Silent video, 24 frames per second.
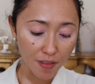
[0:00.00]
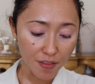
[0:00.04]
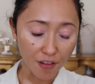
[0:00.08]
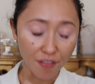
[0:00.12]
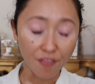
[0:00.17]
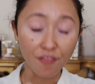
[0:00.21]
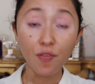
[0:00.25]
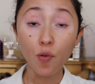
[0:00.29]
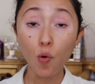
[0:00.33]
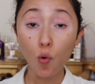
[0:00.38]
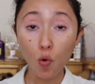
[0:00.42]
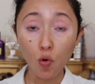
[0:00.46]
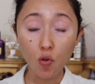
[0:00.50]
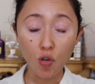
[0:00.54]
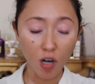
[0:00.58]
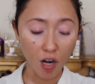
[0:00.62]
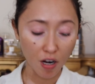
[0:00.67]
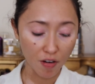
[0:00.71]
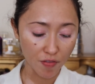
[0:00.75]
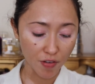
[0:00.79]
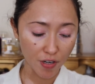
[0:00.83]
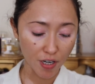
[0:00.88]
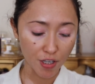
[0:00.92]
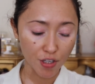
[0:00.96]
full
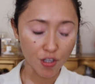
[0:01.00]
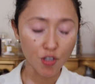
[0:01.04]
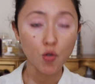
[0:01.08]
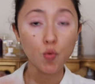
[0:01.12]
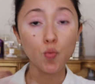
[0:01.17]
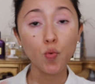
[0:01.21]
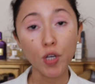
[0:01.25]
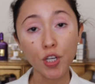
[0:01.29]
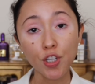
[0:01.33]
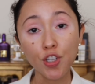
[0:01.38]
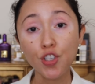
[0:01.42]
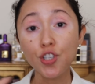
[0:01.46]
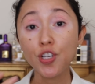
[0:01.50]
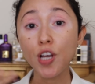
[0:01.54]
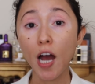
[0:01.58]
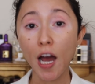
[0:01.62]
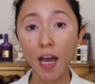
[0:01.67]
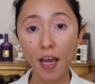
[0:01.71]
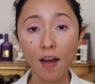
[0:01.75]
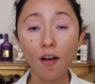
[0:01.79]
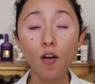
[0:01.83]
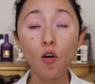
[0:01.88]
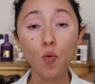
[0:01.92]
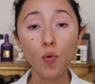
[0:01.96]
coverage, which I
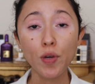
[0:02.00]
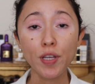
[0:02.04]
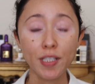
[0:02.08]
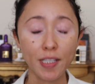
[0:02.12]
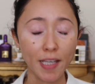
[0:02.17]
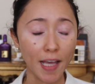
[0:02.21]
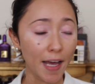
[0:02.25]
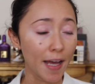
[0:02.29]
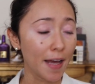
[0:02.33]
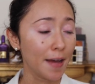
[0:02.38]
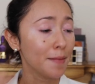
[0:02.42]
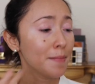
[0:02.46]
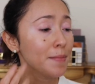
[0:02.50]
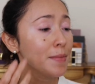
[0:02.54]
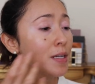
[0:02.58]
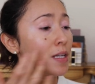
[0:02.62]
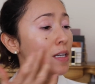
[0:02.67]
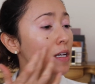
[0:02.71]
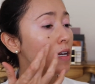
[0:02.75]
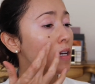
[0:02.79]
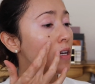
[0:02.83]
always am.